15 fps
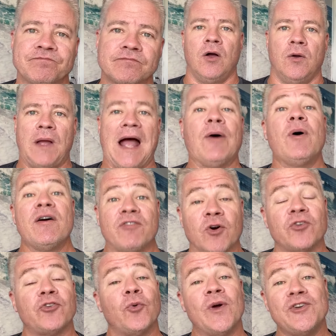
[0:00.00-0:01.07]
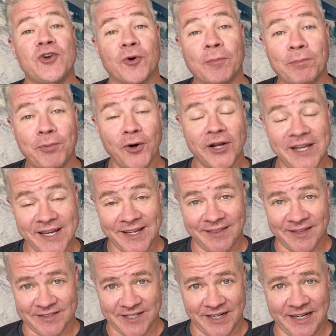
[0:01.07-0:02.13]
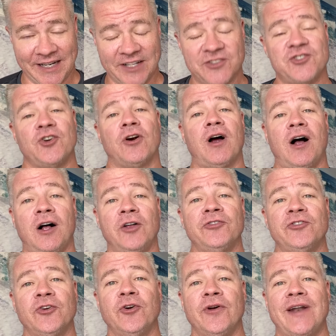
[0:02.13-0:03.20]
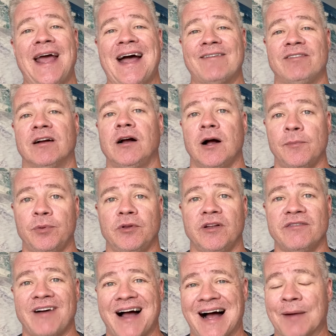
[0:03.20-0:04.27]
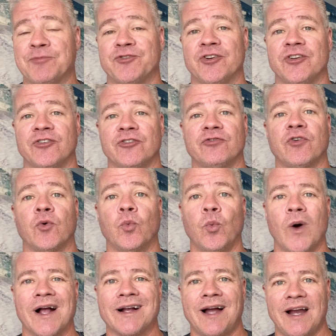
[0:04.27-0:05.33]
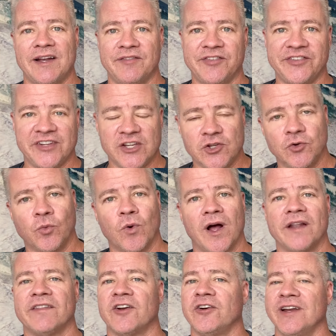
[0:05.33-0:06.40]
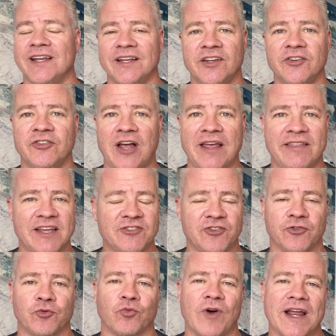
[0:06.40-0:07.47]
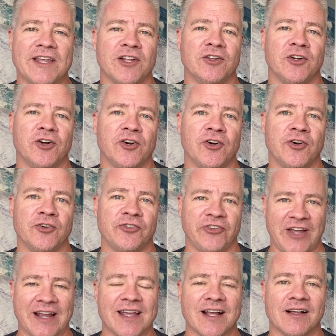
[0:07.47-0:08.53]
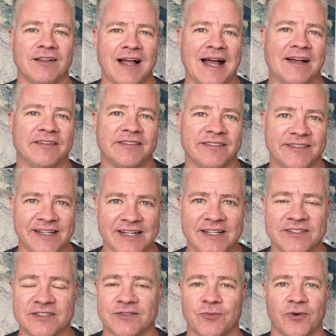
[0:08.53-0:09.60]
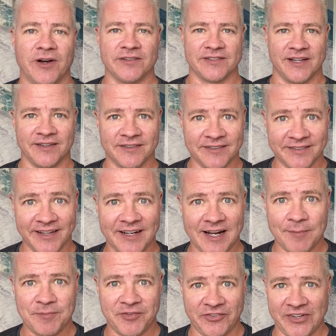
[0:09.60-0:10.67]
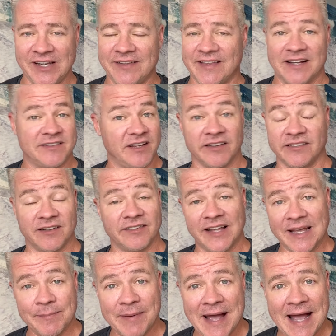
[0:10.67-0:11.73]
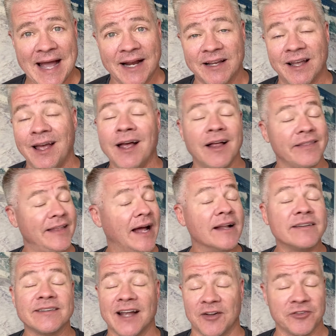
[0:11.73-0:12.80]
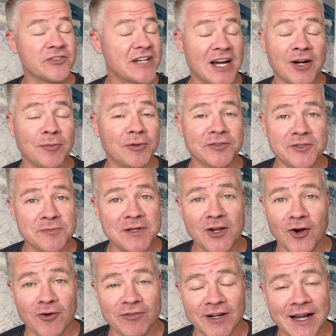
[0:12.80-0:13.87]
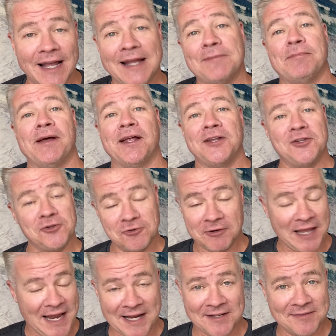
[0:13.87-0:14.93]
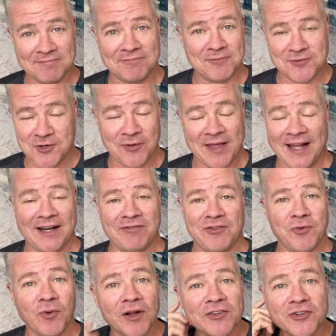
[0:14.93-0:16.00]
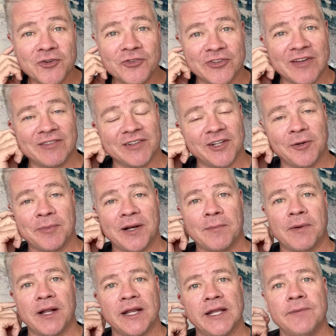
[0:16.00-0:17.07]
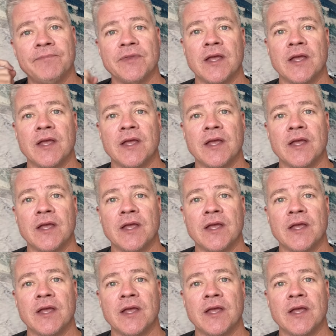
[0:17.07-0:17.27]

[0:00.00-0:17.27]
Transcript: However, so when you're booking the tickets, you're also going to have a couple of options for what kind of seat you want. There is, I think, just regular second class seats where it's a sit-up seat that doesn't lay back. That sounds terrible to me overnight, but you can do that if you want to, save a little bit of money.